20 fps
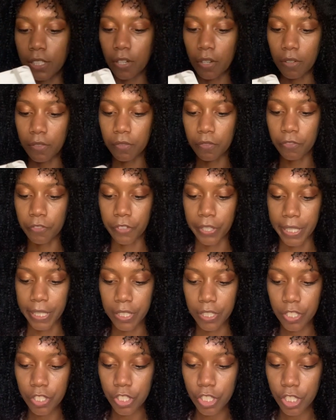called
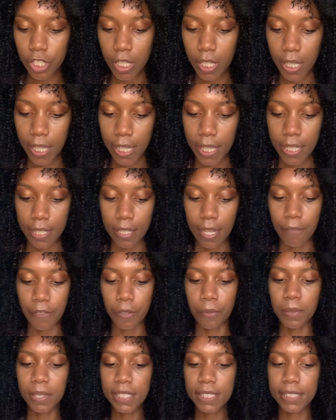Fringe, and I've
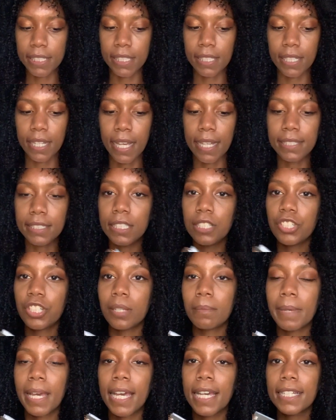only seen it at
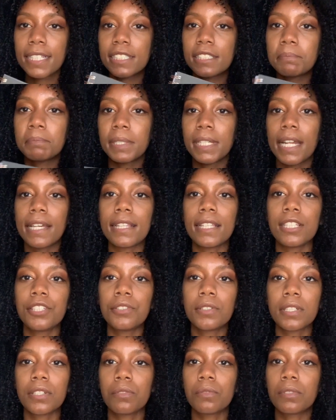TJ Maxx, but I think
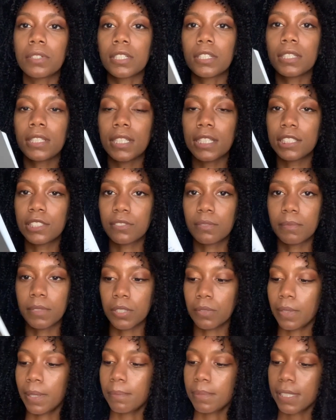you can order things from
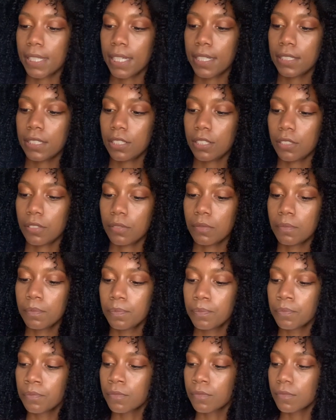their website too.
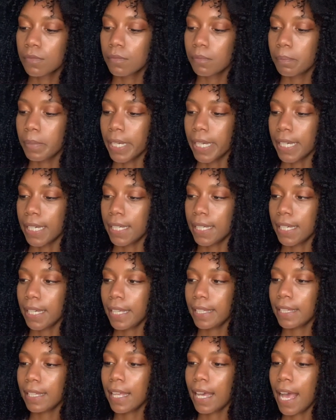But
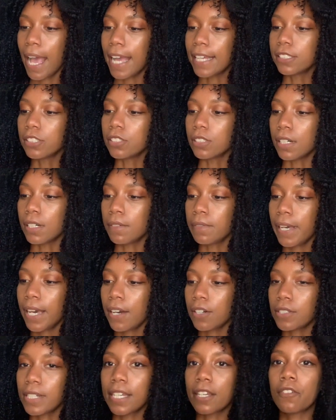I love
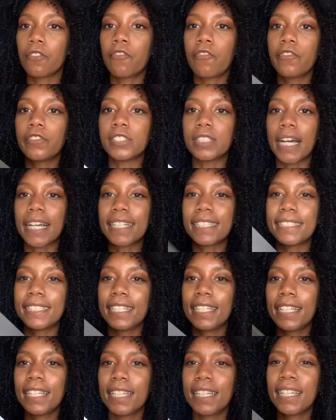how like
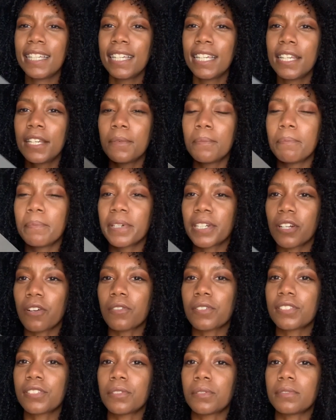flexy but
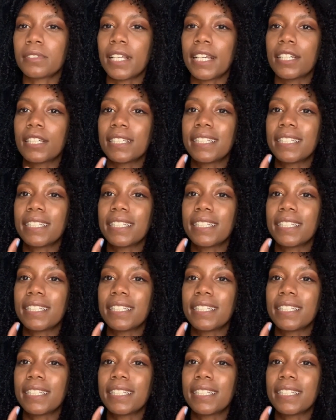also like